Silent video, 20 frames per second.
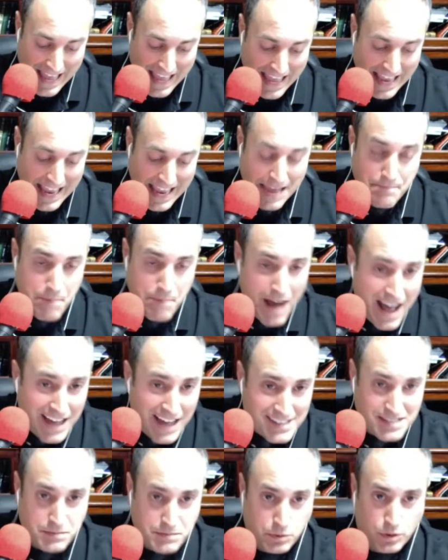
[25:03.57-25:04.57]

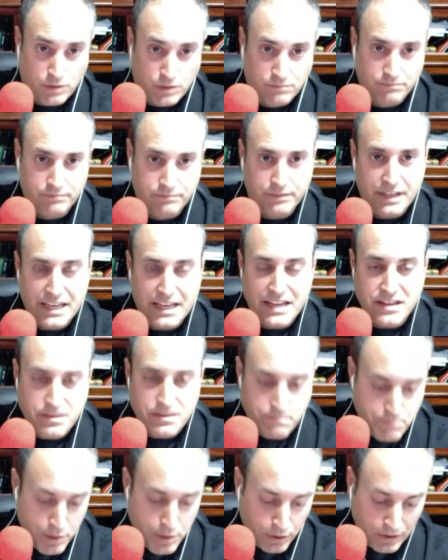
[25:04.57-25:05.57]
Impossible in the
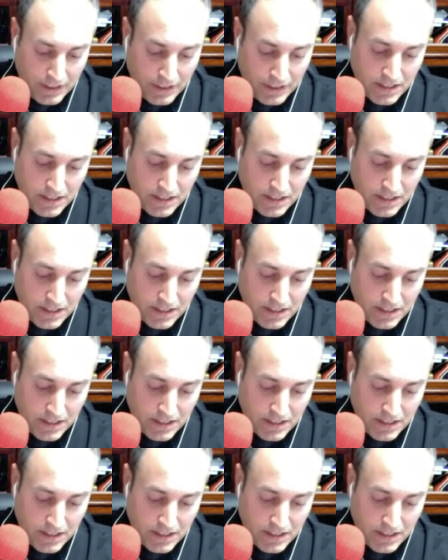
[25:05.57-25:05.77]
billions